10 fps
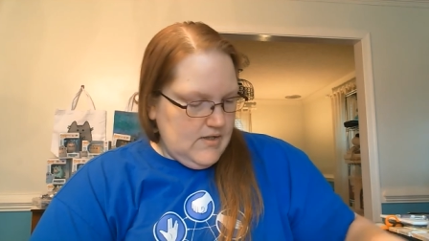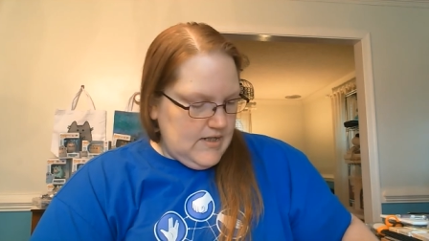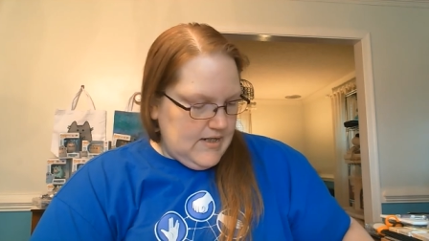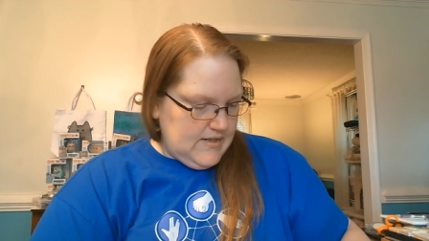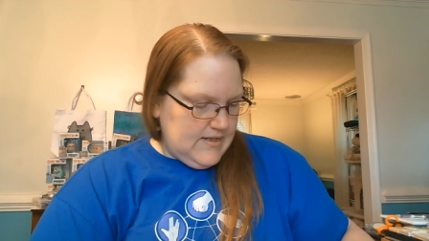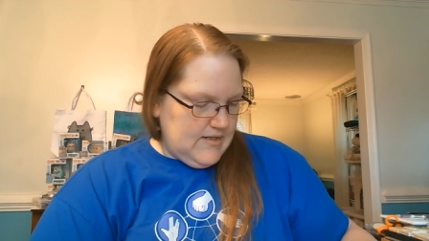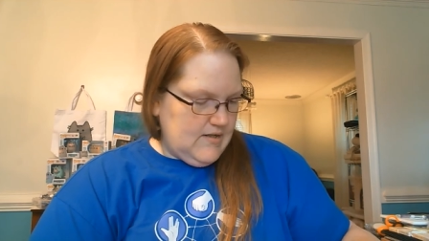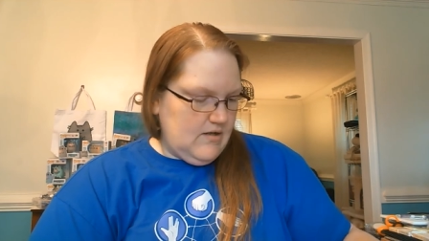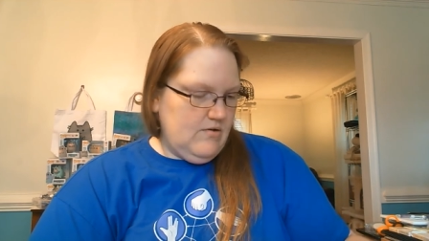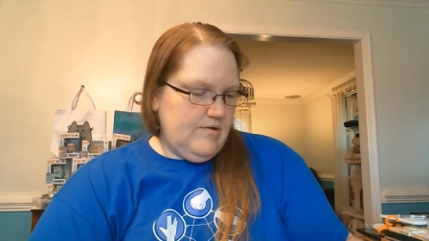And then
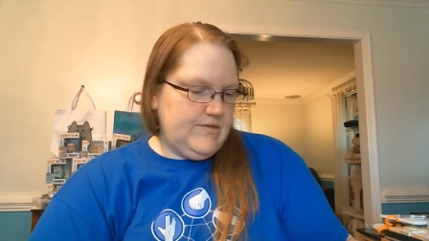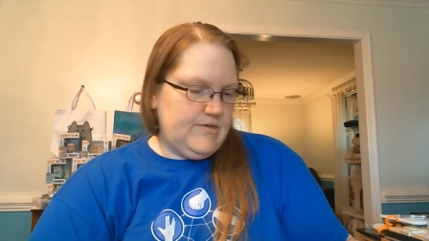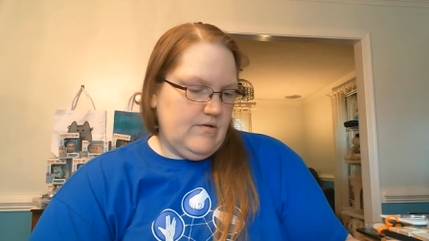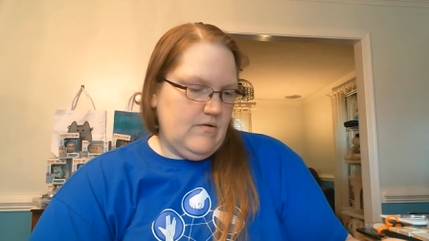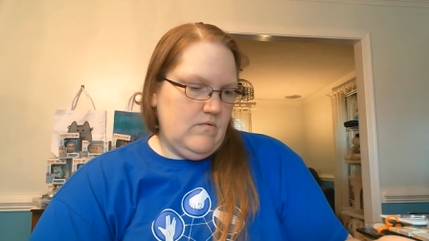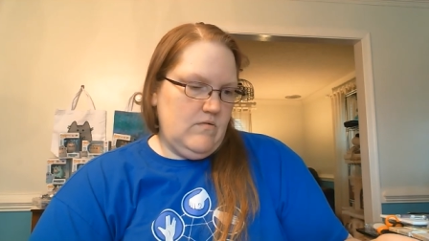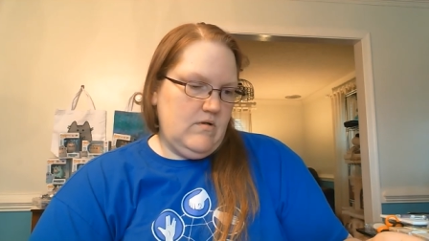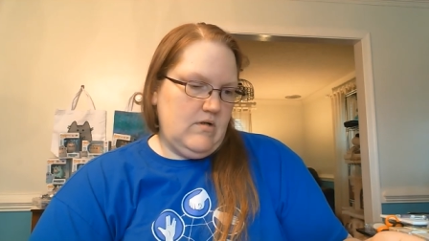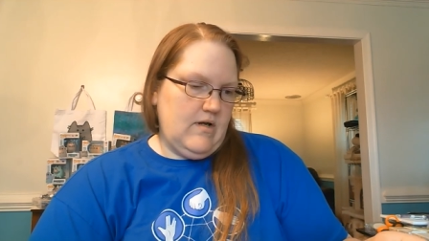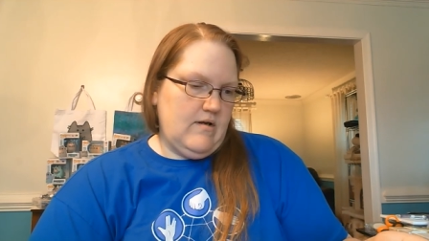I also
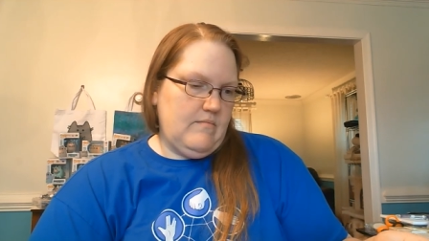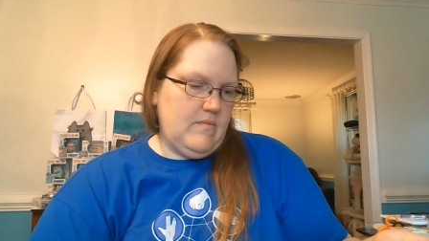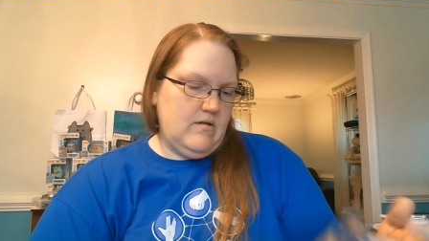um,